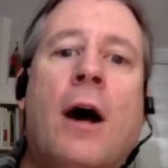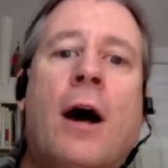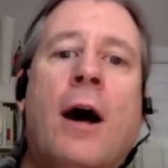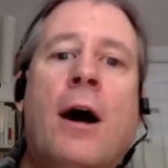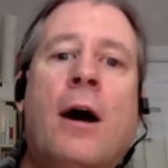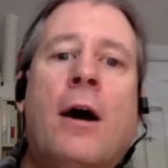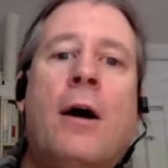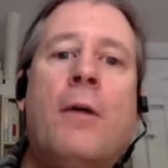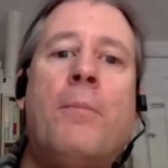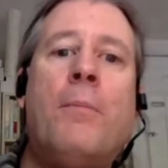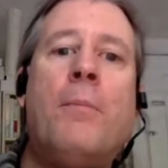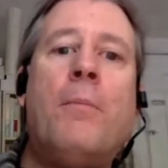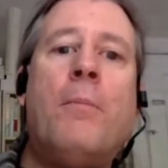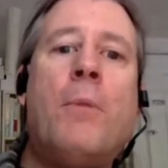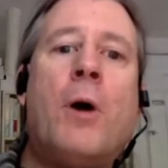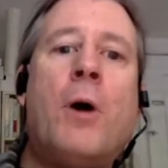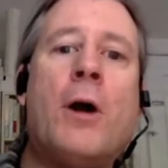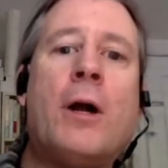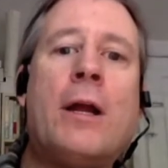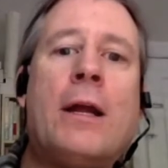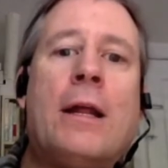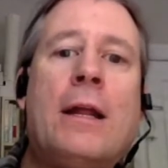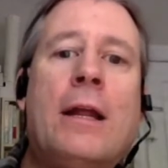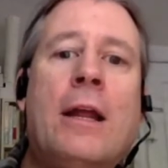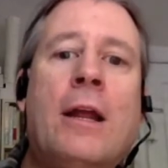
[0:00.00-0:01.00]
a
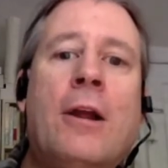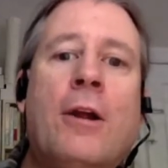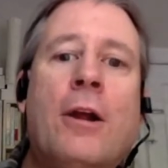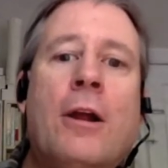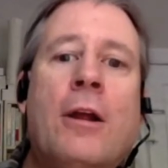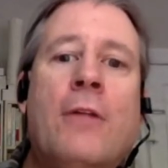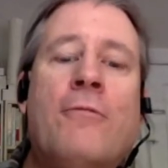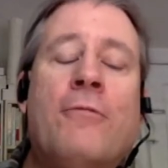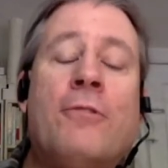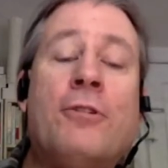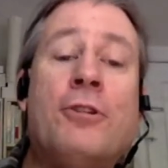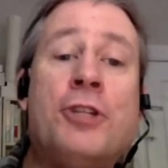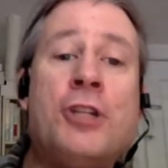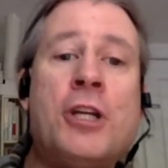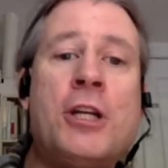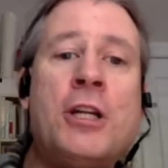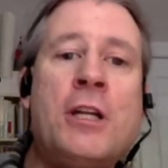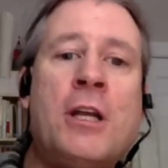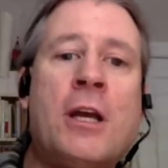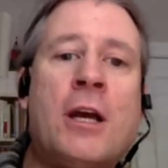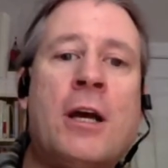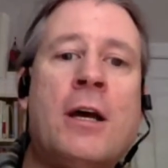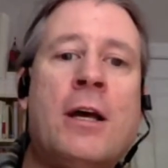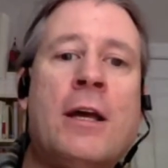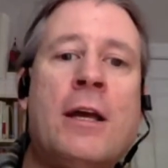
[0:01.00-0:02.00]
market here in
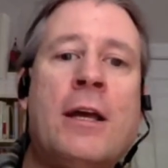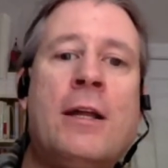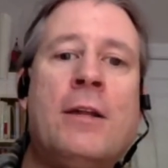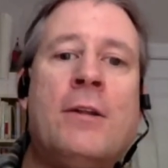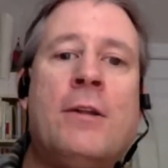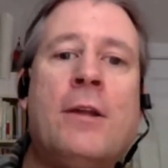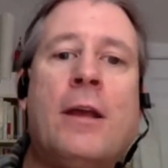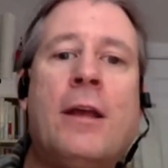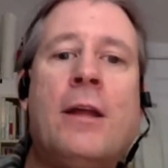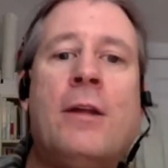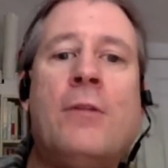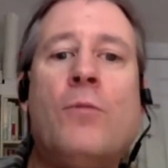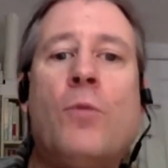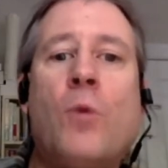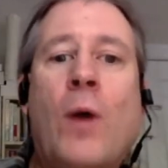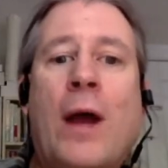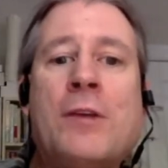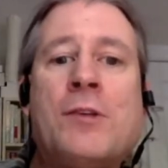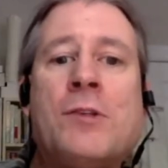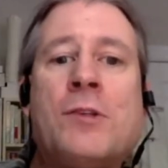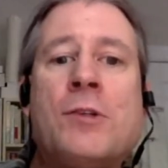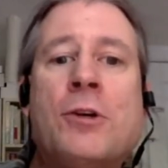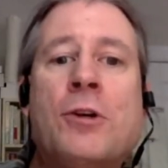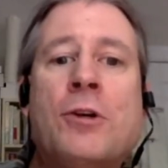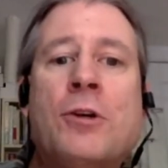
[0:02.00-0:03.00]
Virginia, in
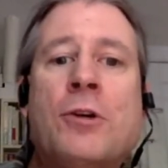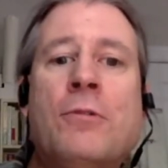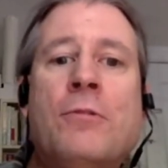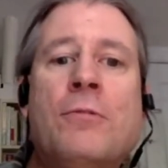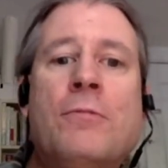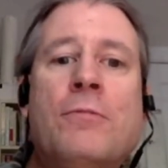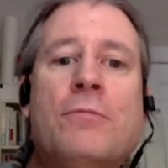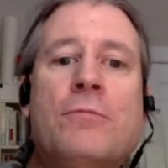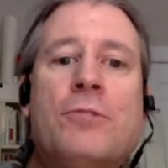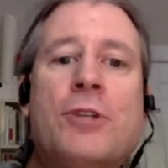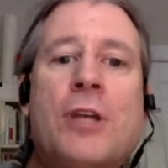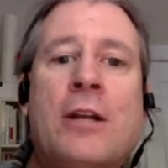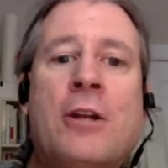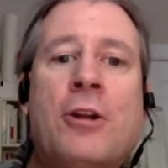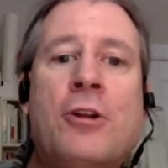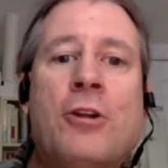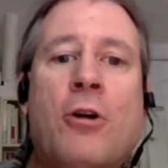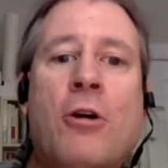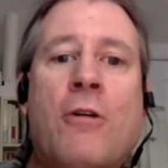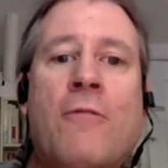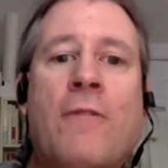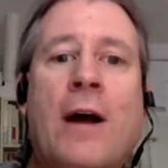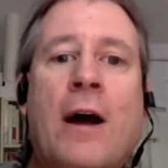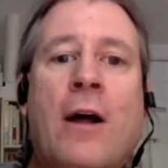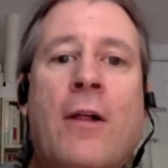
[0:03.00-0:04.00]
Western
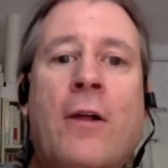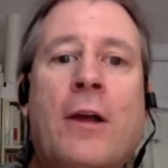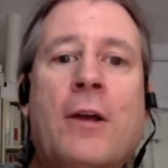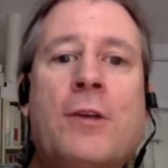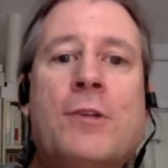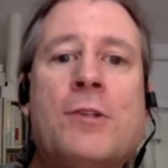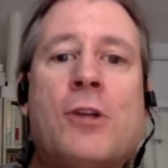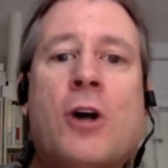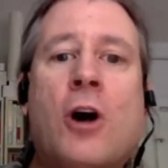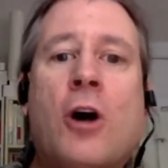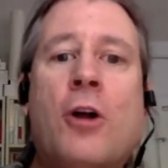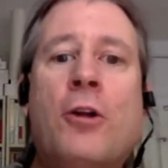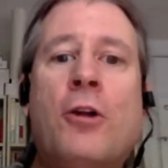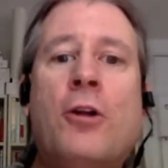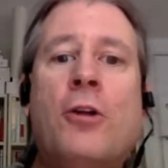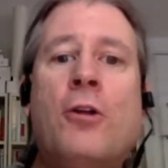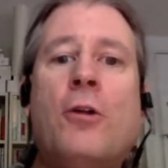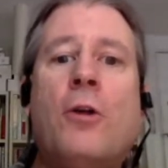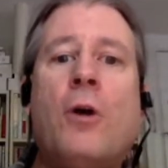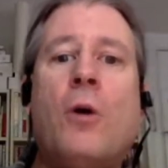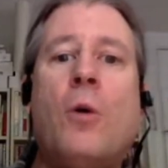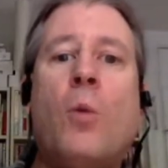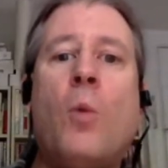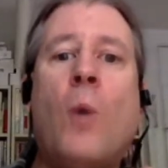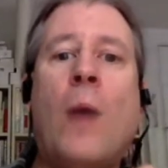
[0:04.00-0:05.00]
Shenandoah Valley,
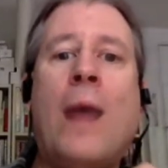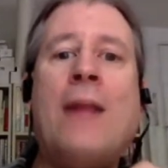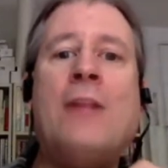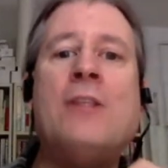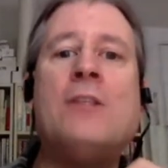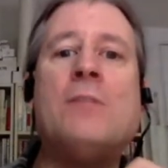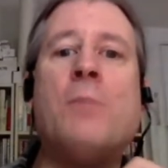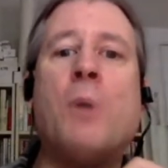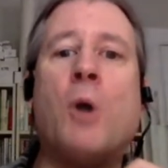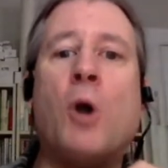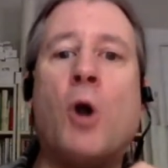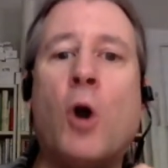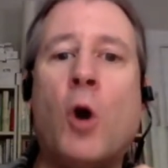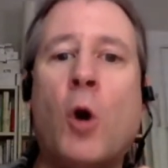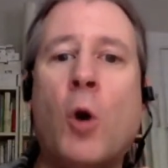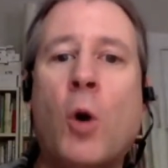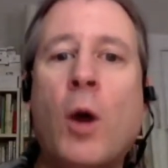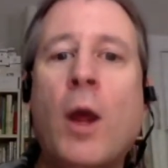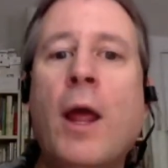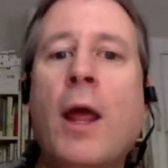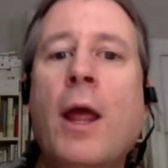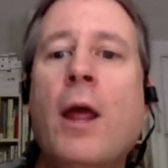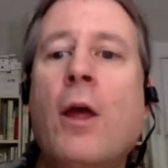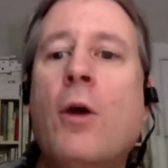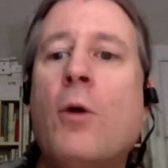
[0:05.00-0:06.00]
Staunton, Waynesboro
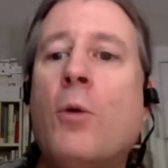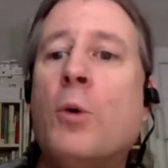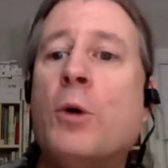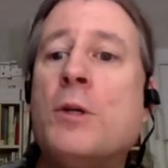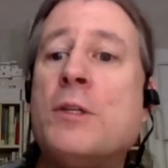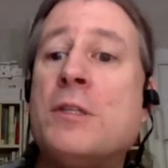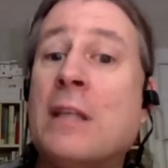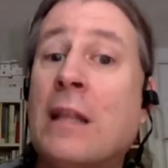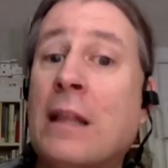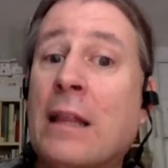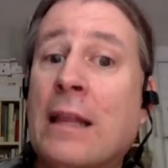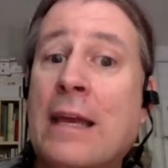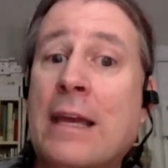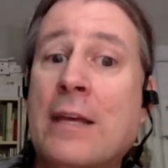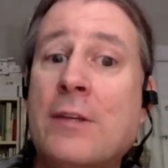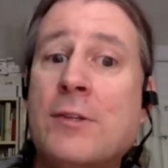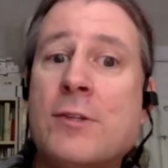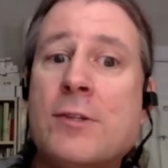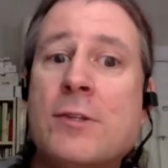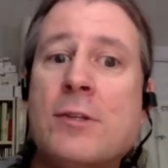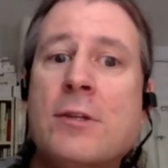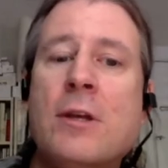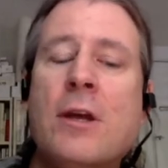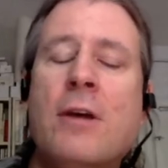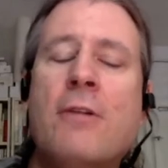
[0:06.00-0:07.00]
was the
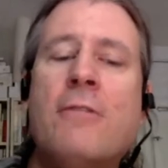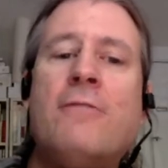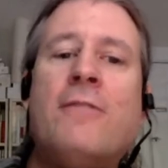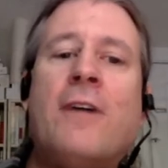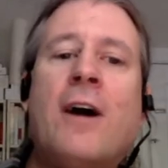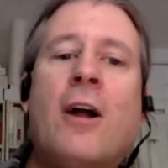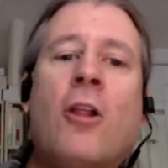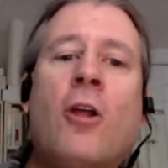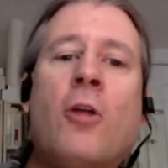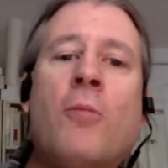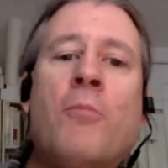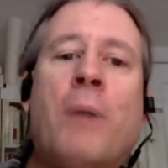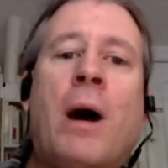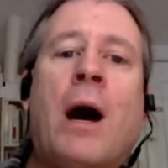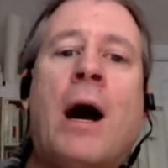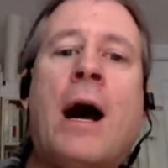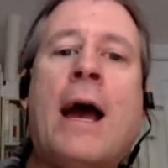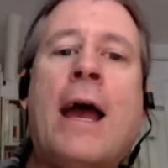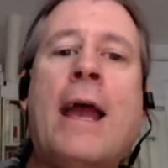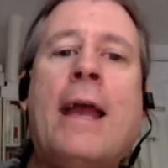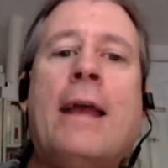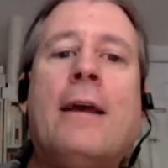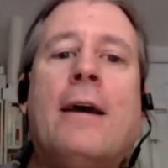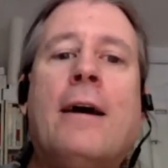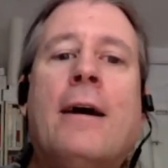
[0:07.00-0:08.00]
least, followed
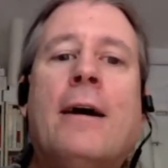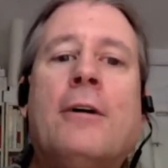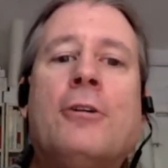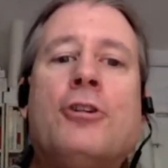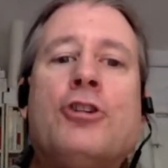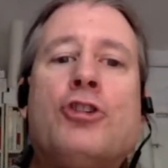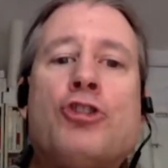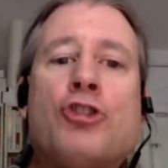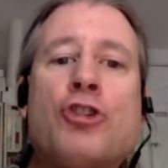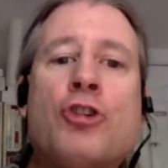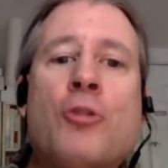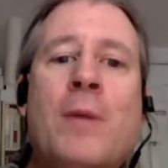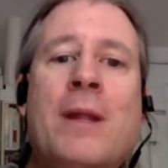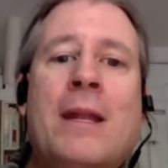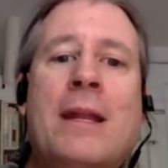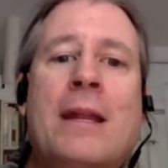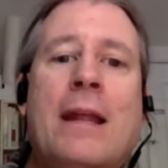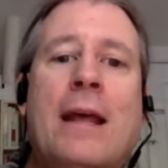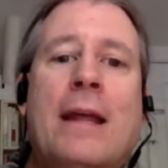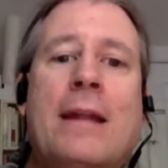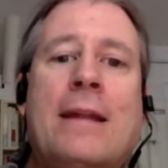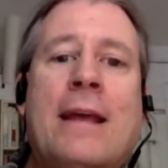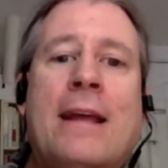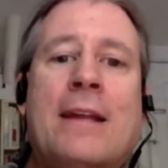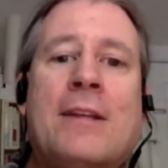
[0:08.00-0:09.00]
by
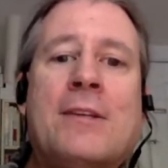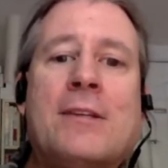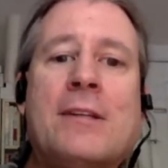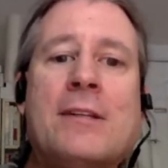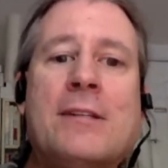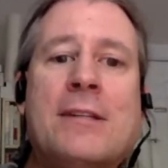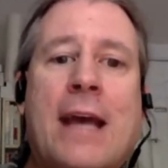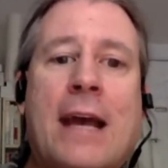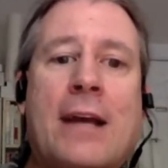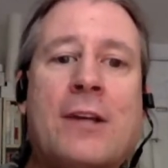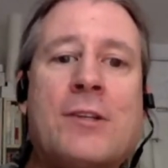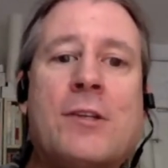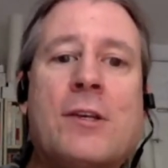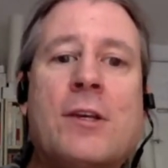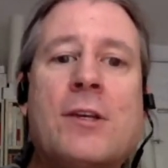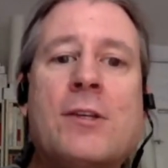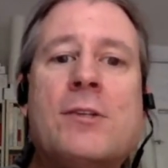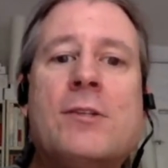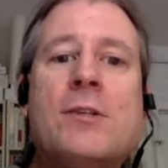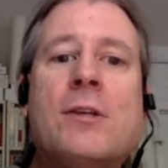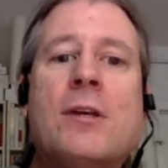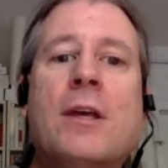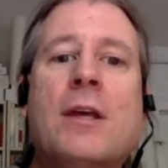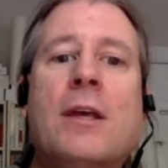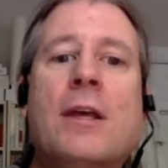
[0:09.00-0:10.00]
Sherman, Denison,
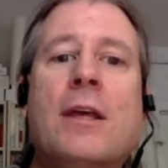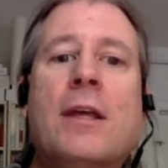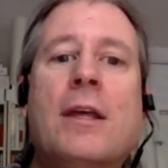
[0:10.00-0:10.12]
Texas,